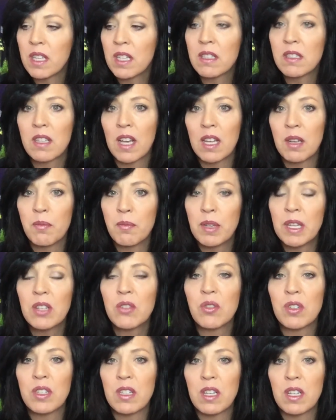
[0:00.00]
inside a
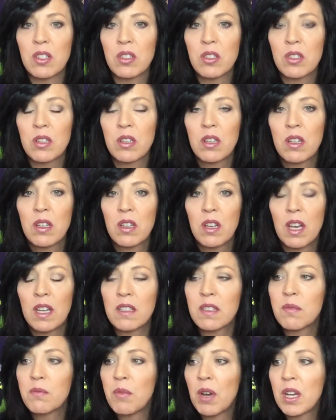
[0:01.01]
petri dish
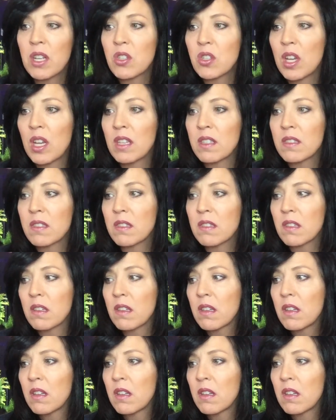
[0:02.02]
as much as